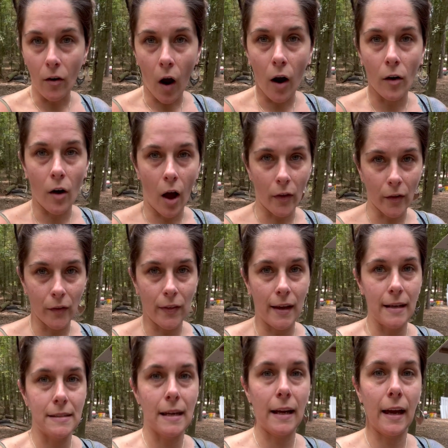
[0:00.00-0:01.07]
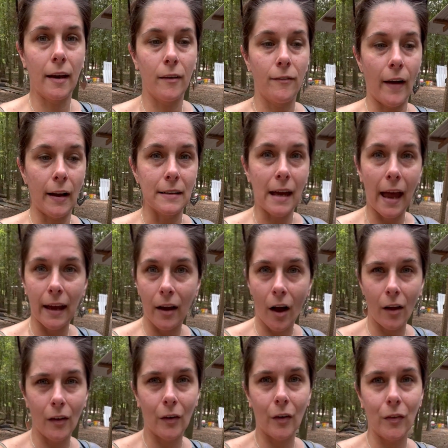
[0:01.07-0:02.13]
are other things that can affect egg
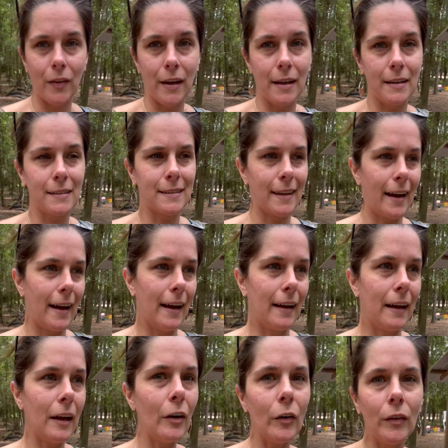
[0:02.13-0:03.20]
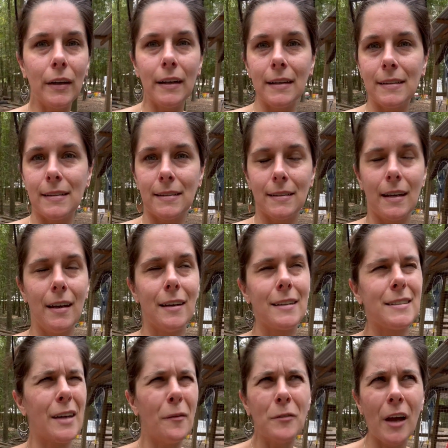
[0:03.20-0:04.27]
color, things like illness,
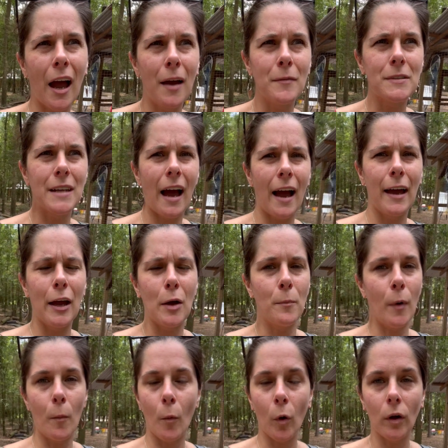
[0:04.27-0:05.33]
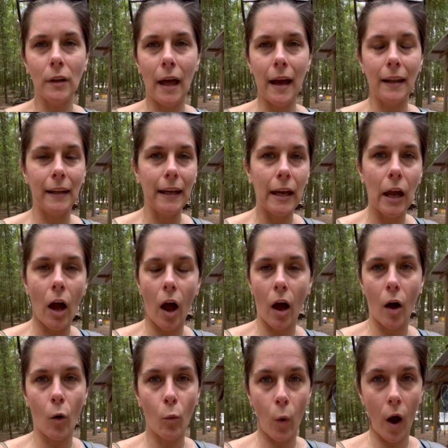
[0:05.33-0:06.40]
sometimes diet, but more likely
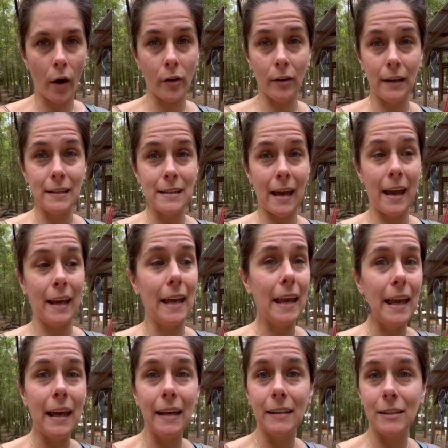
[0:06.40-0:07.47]
water intake, heat,